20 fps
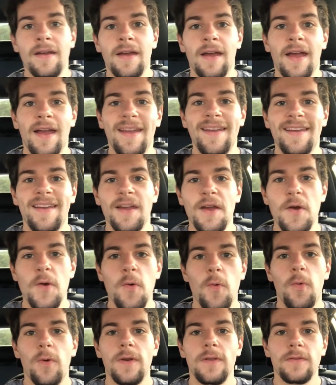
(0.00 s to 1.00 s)
Hey,
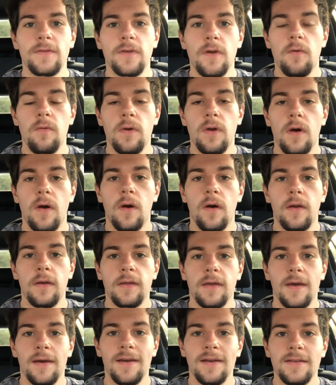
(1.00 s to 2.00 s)
what is going on,
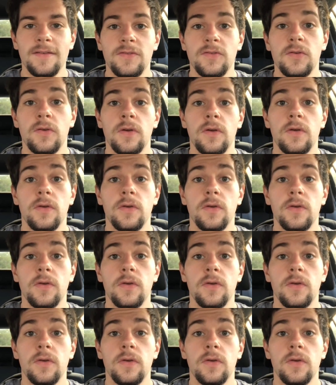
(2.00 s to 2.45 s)
guys?